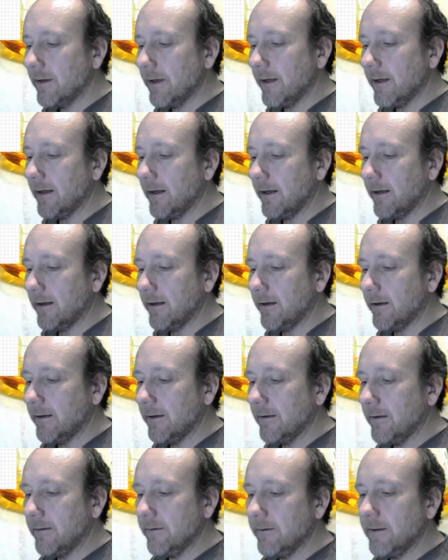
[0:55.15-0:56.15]
a
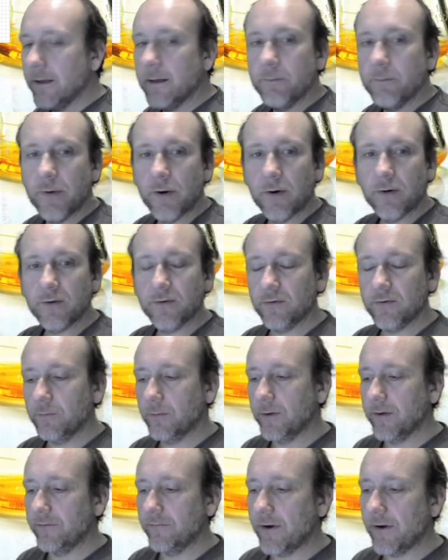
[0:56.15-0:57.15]
box
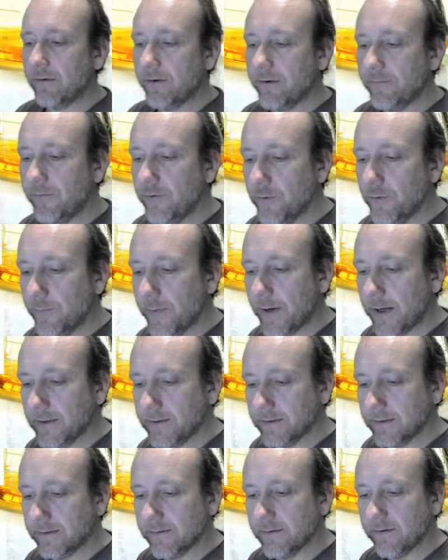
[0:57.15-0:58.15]
with very few
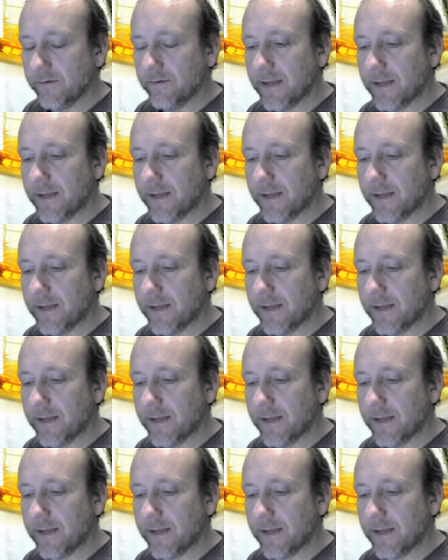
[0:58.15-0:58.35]
particles.